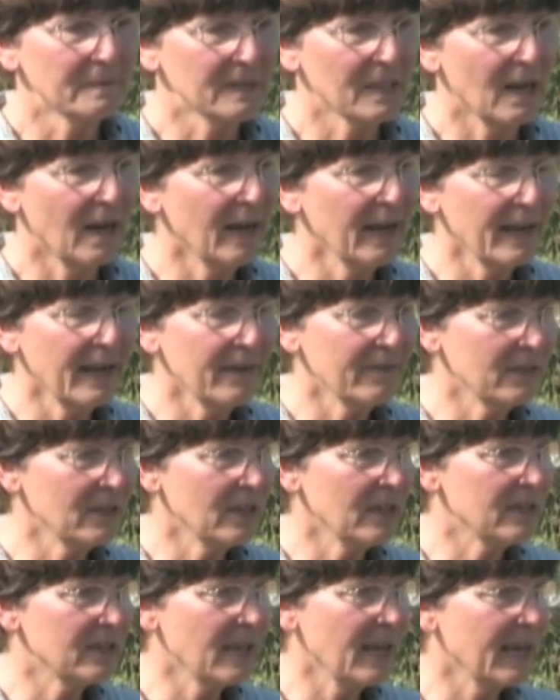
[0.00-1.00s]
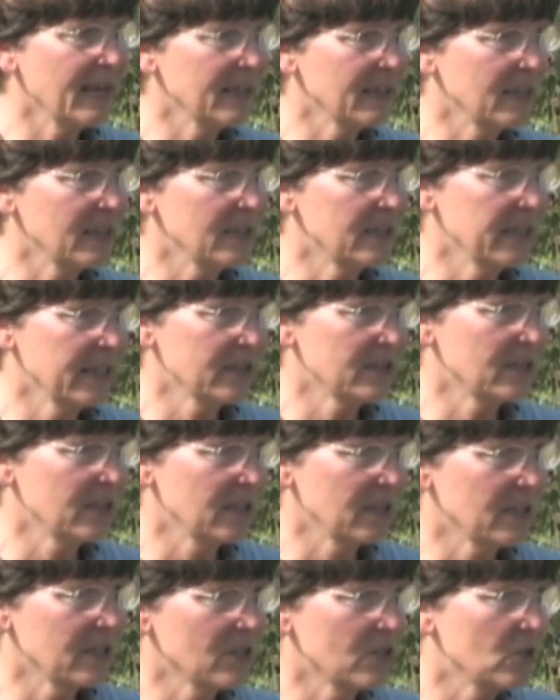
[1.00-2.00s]
I haven't had any
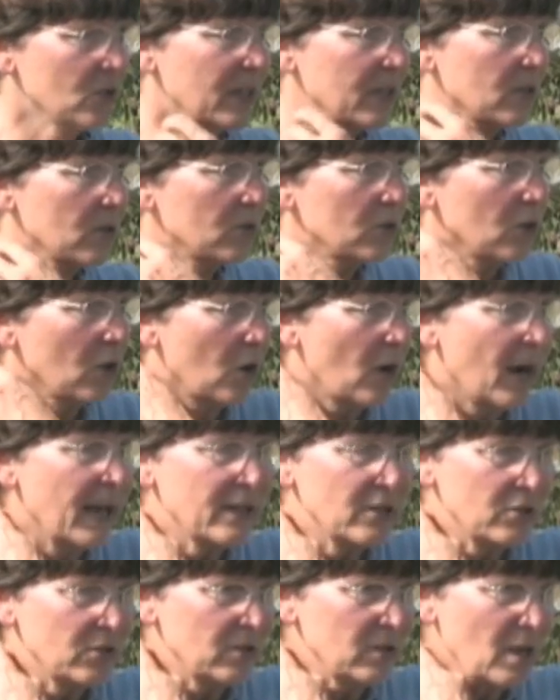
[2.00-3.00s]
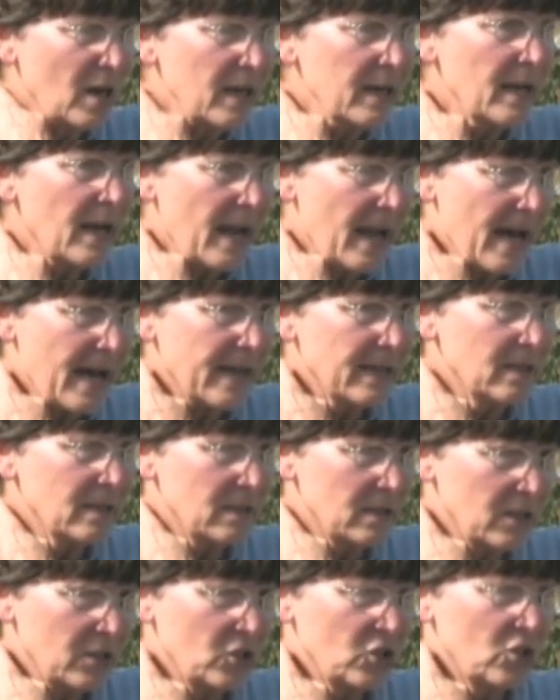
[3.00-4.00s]
testing done, so I don't know. I do not add
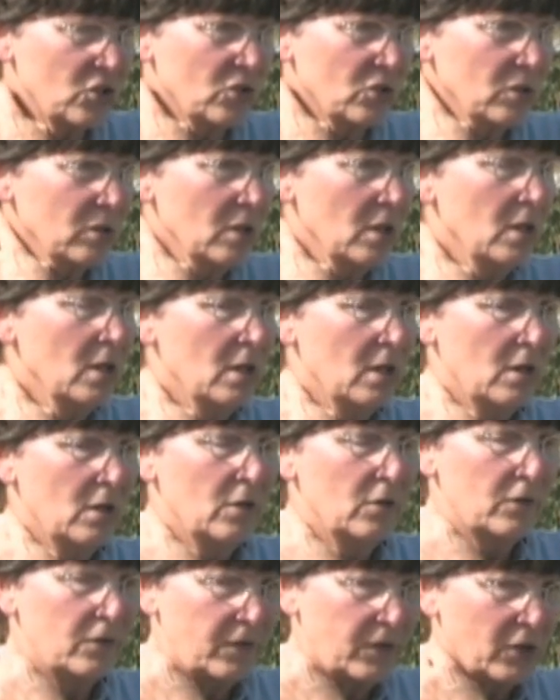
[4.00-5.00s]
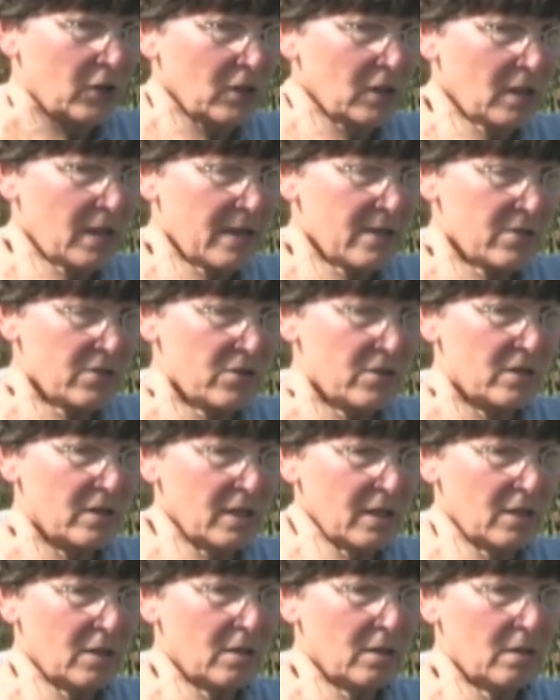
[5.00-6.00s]
additional fertilizer
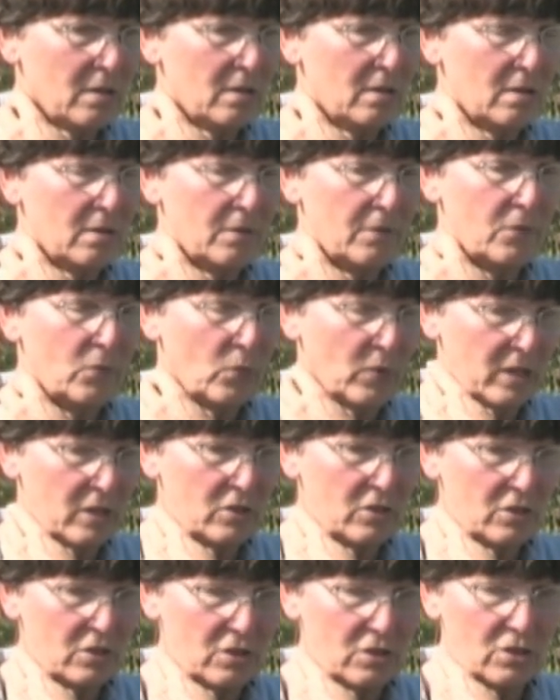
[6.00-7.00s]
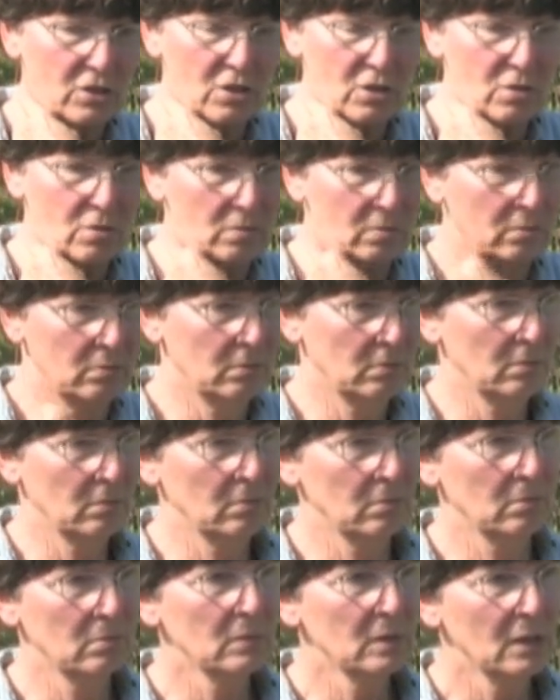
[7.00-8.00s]
in the winter, so
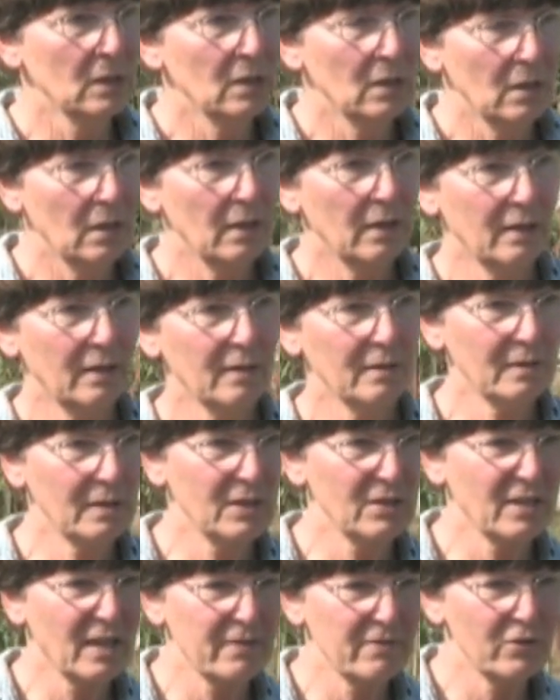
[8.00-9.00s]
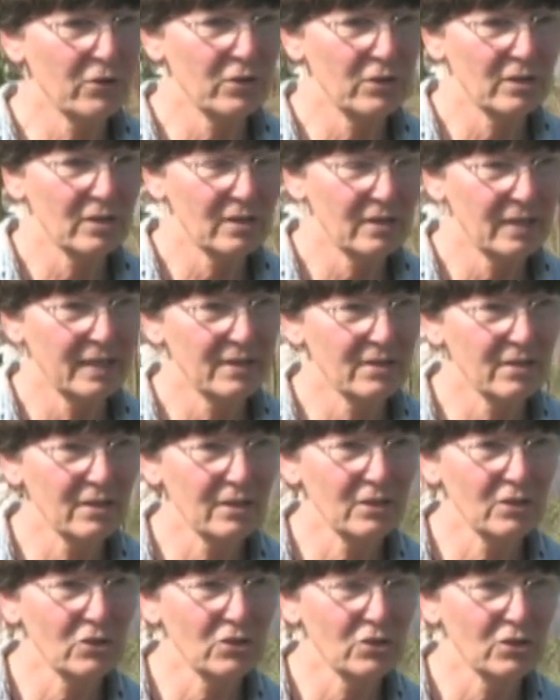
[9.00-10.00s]
because I've heard that that's a
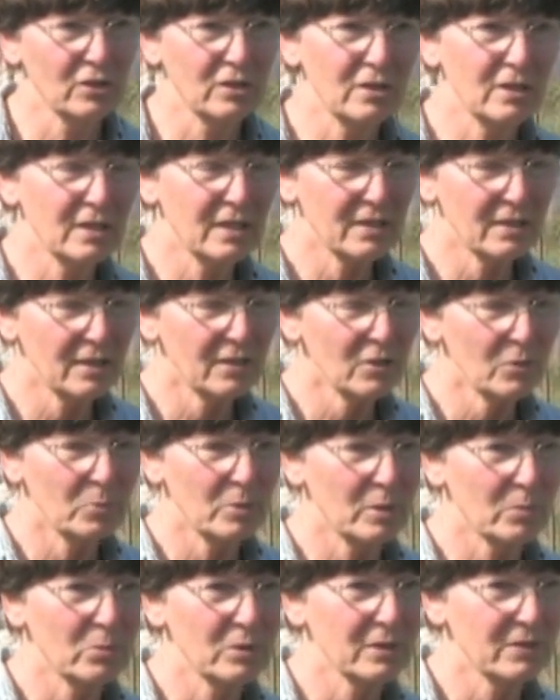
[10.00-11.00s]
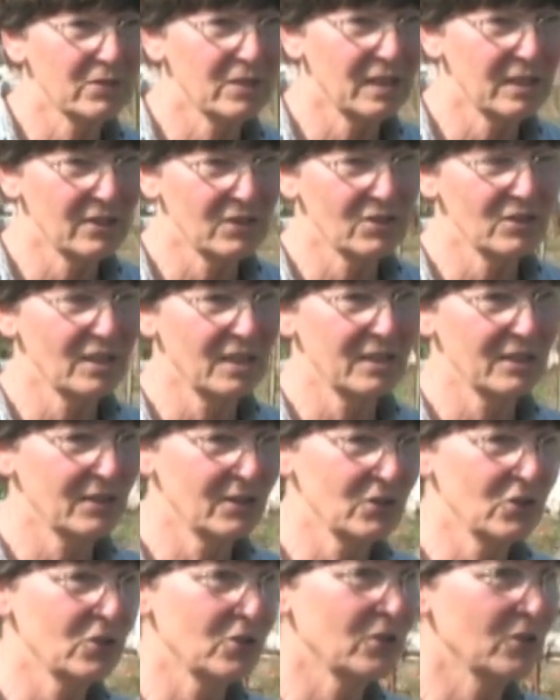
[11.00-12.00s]
concern, and then other people have said it's not a
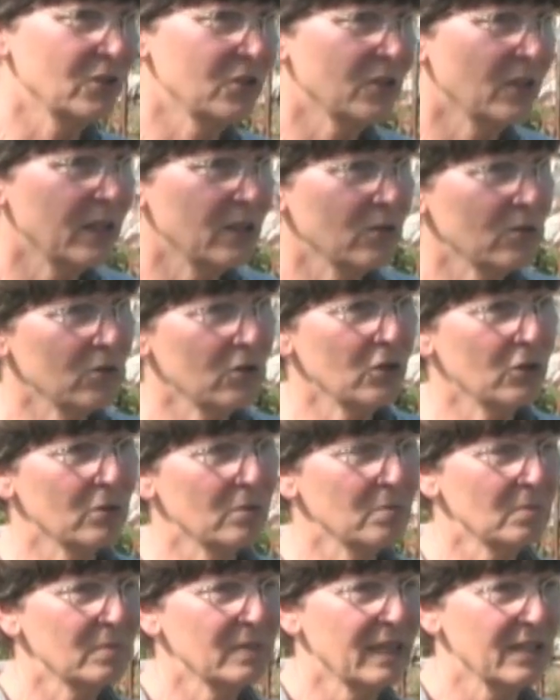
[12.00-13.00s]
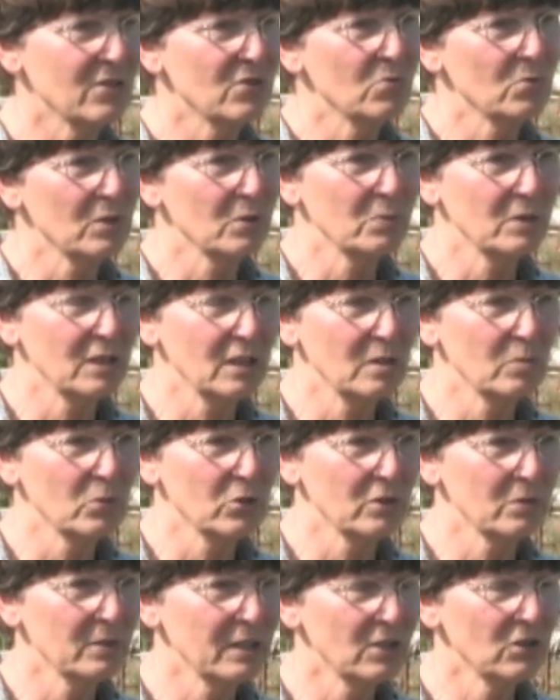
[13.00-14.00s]
concern. So I don't know. That's where we need
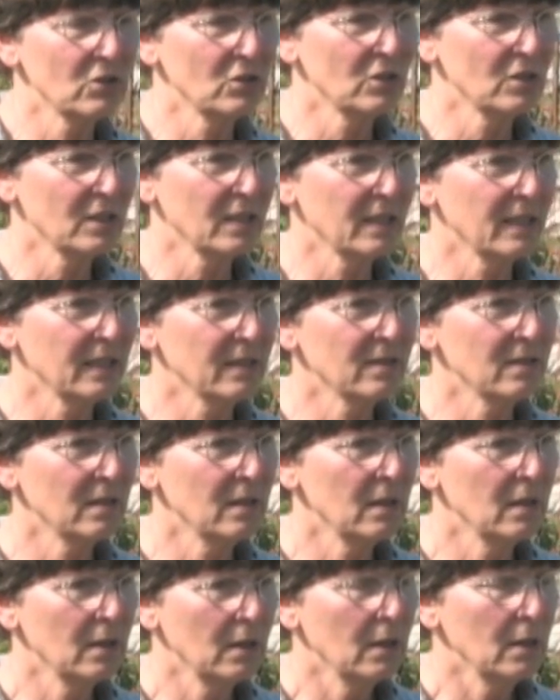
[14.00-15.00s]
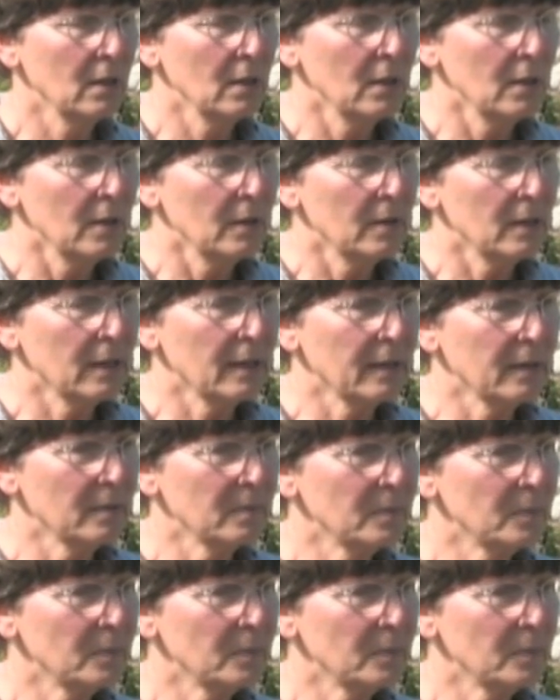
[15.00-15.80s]
more research, I guess. Yeah.